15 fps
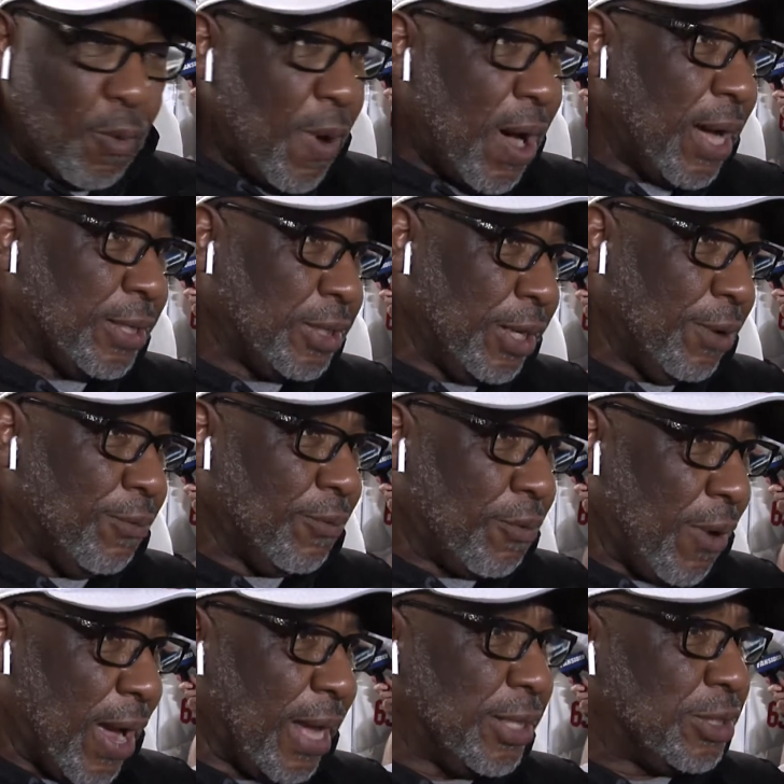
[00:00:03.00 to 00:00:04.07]
watching
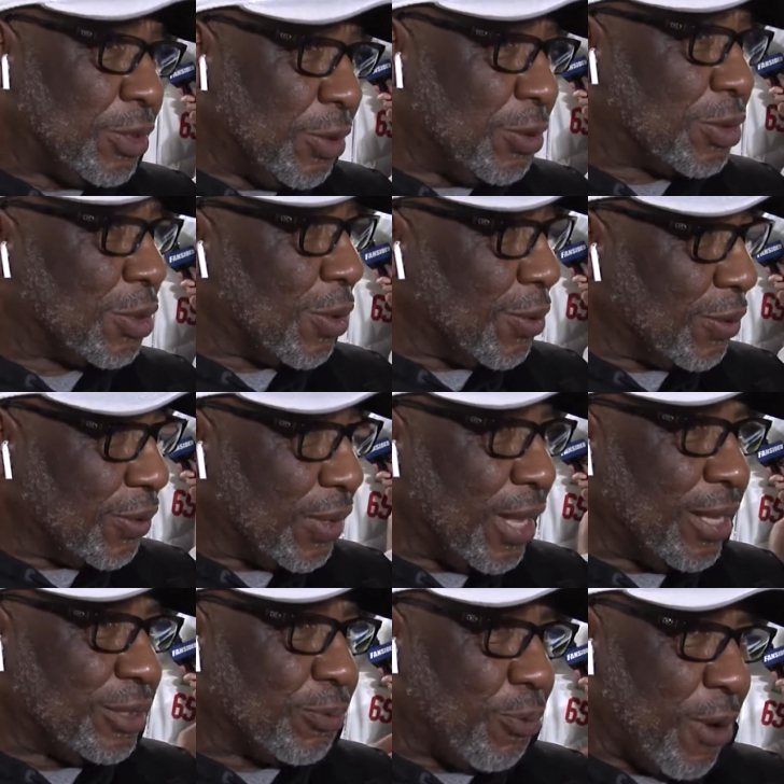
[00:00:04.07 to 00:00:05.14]
Christ do certain
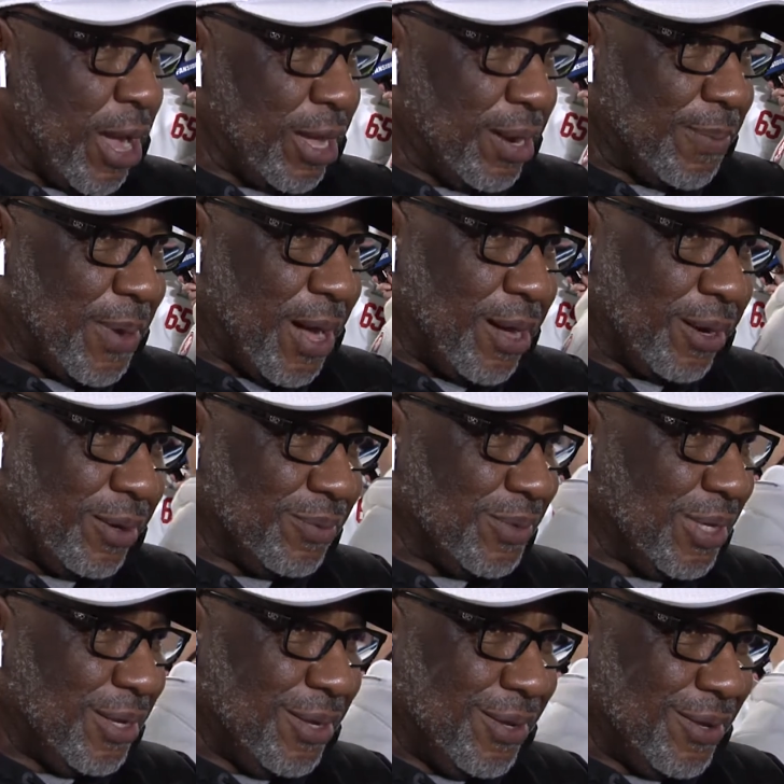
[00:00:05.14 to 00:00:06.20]
things, praying about
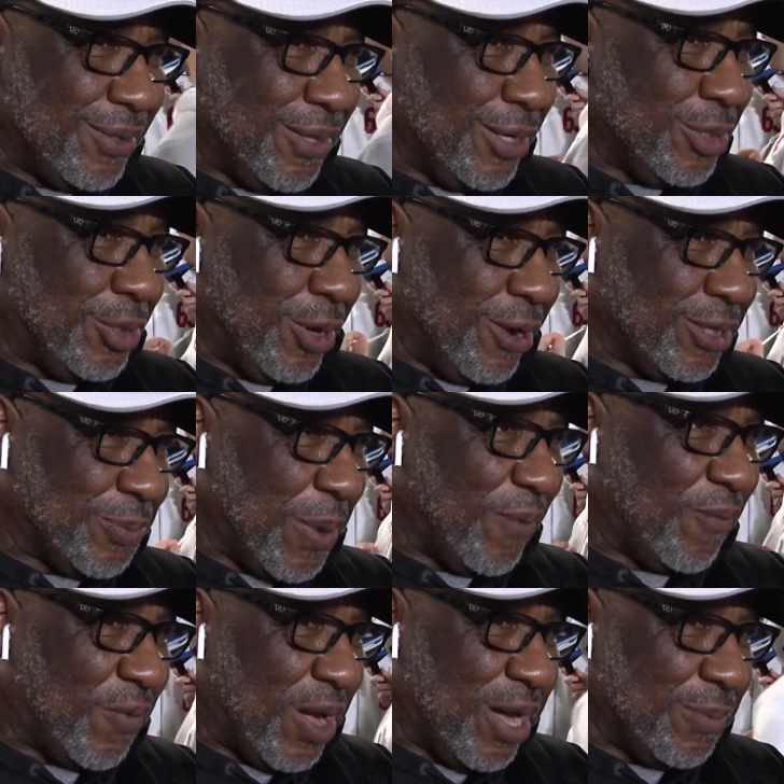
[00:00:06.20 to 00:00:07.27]
them. This year has
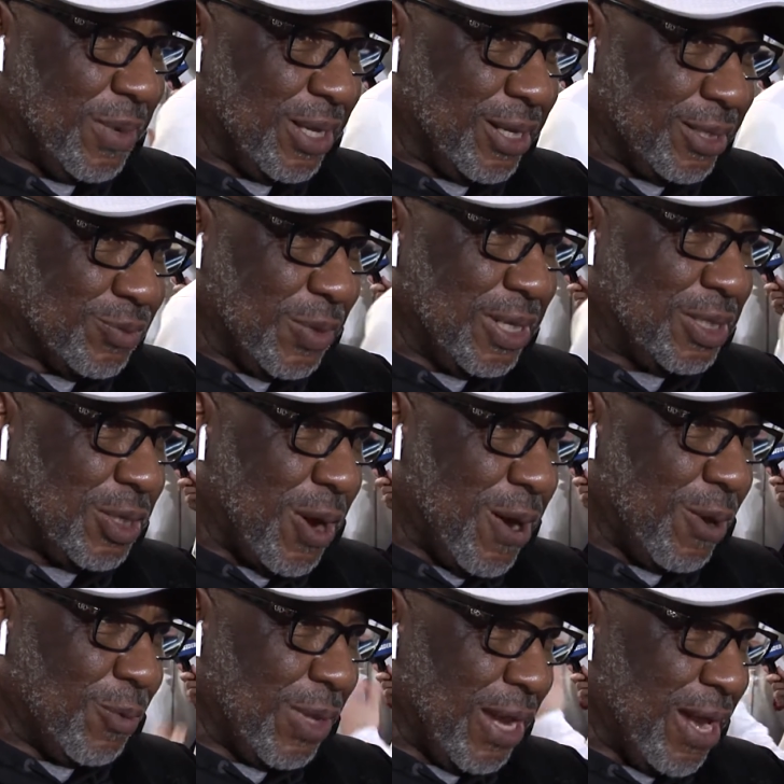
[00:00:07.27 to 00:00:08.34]
been fun because we
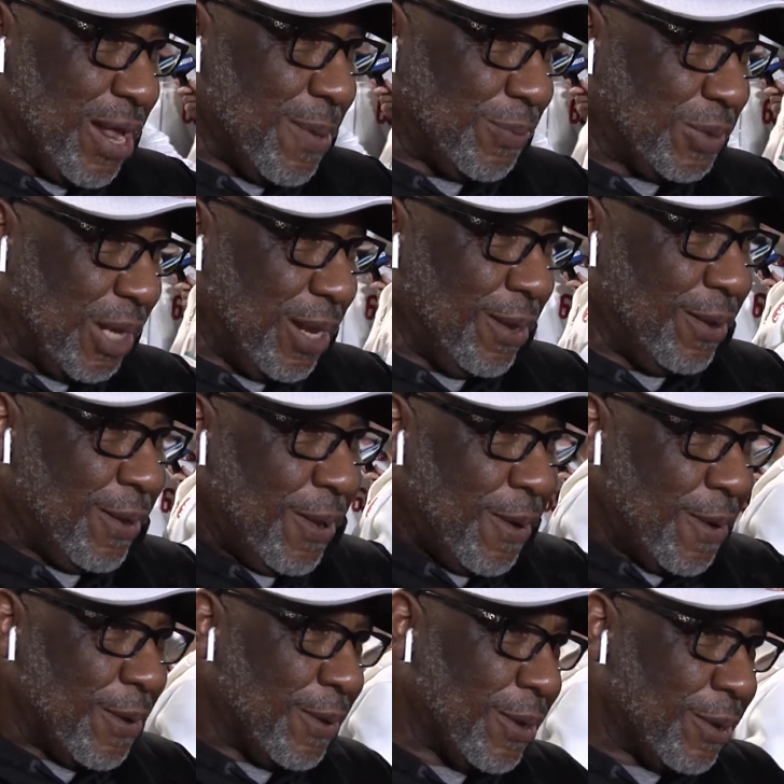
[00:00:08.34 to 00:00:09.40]
started with an empty
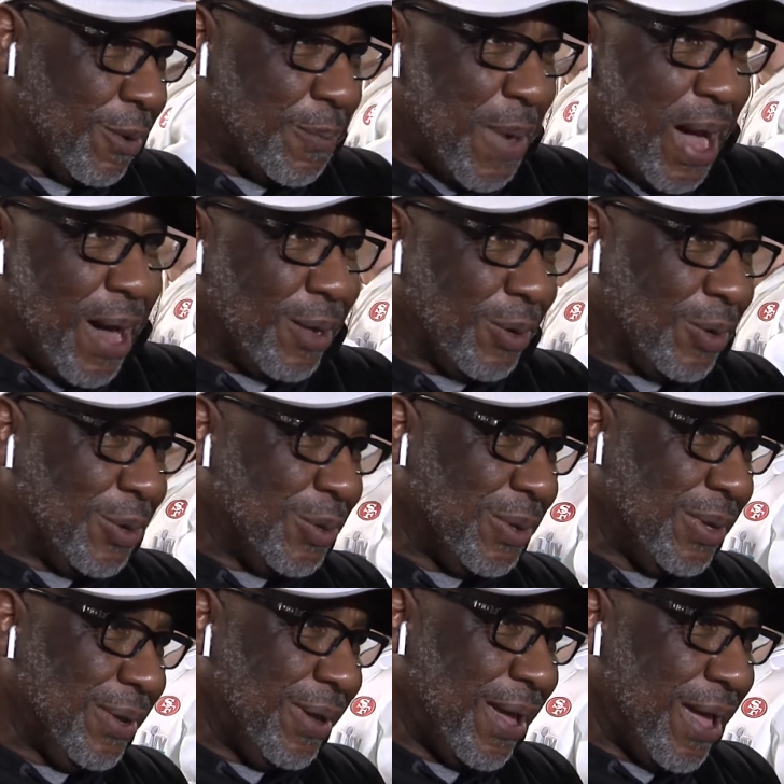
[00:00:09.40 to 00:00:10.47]
little bottle,
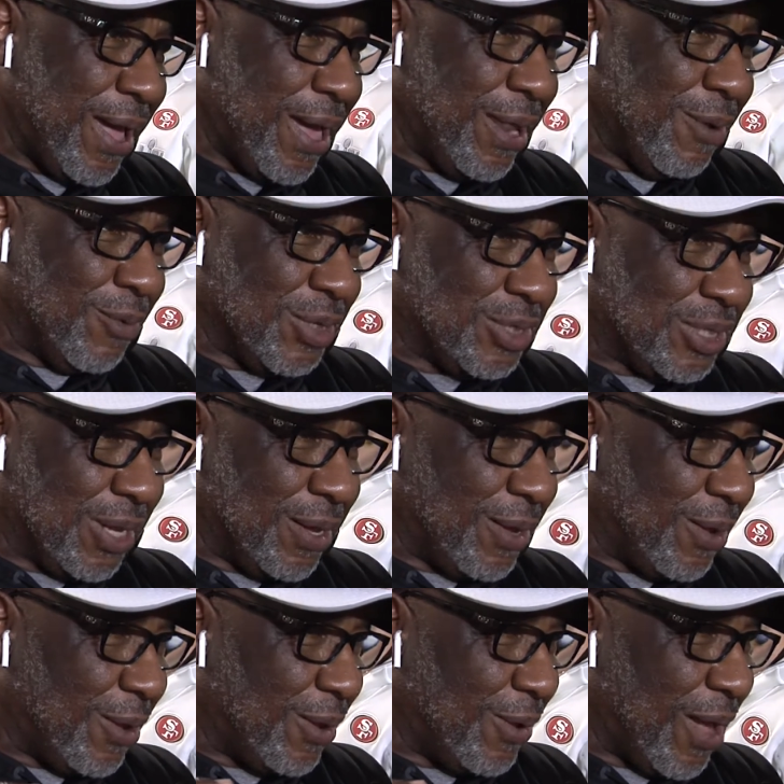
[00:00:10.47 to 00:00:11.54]
and it was,
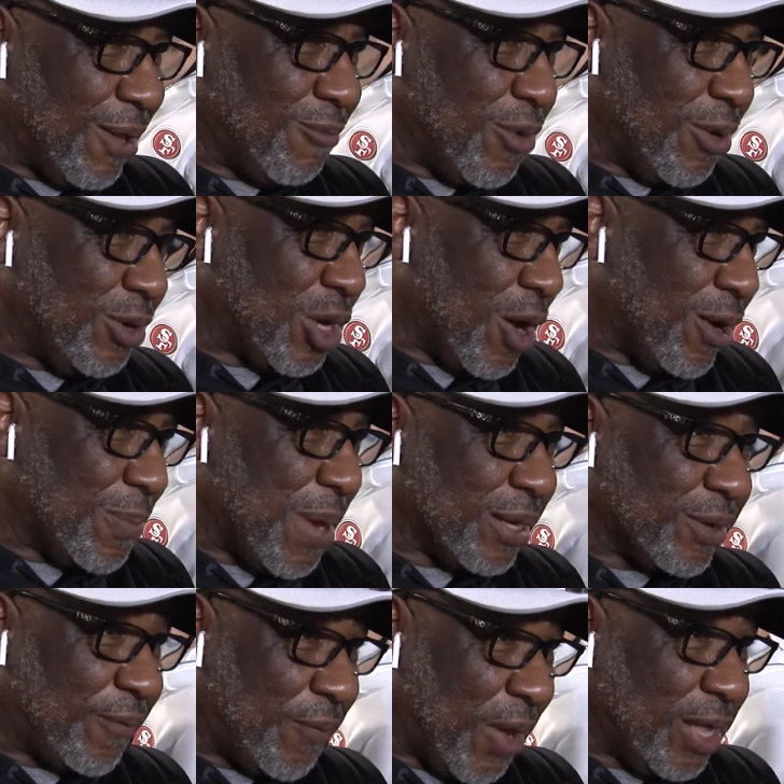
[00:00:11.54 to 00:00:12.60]
uh, and we were talking
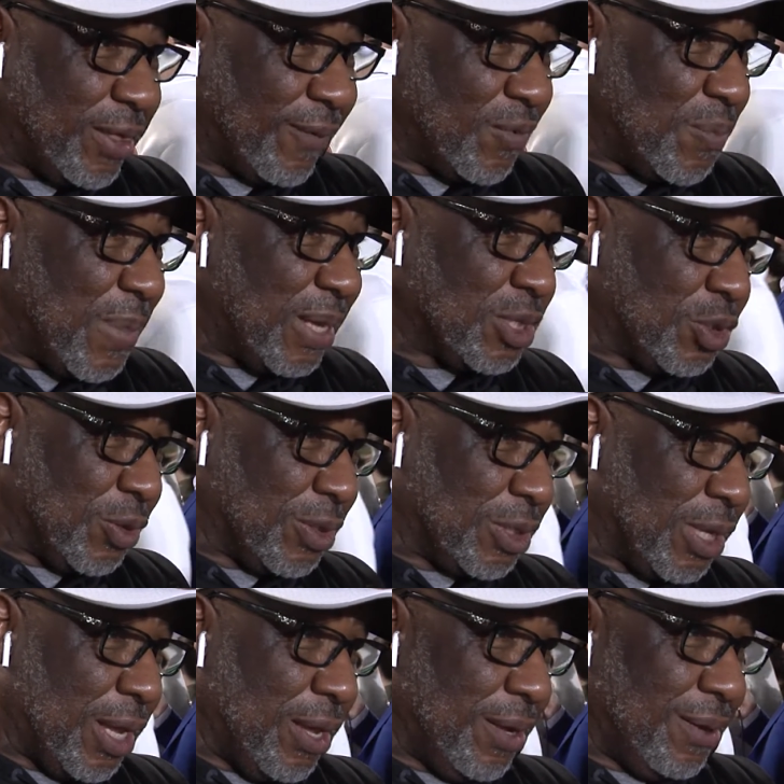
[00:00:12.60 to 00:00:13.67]
about the faith of a mustard
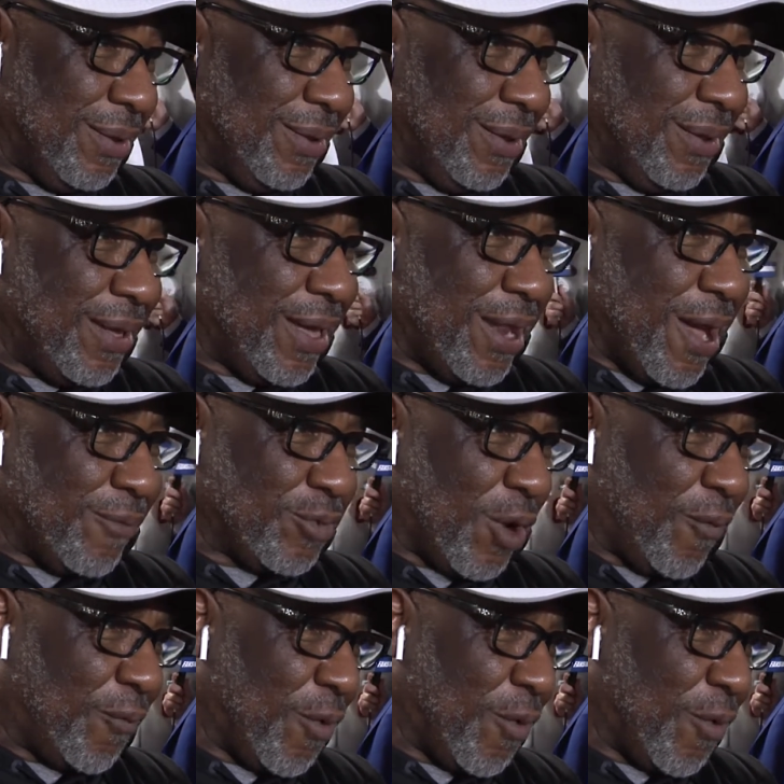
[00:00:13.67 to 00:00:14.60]
seed. And after our